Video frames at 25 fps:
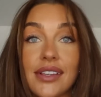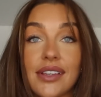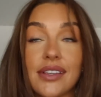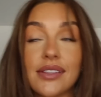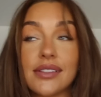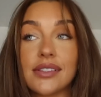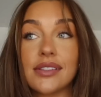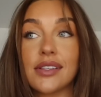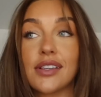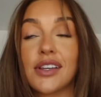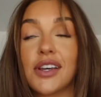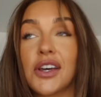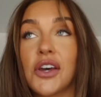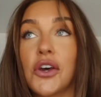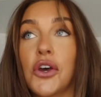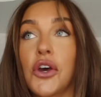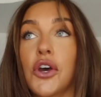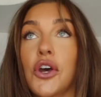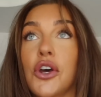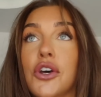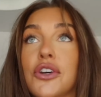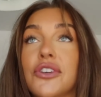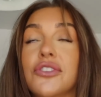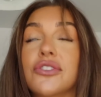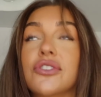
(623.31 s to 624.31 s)
is
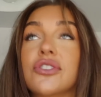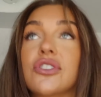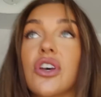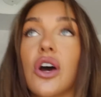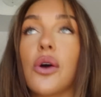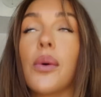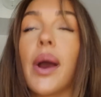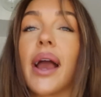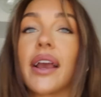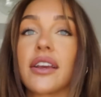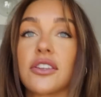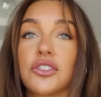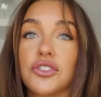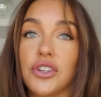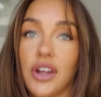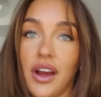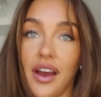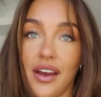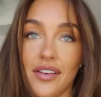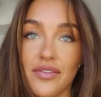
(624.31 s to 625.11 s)
so extra.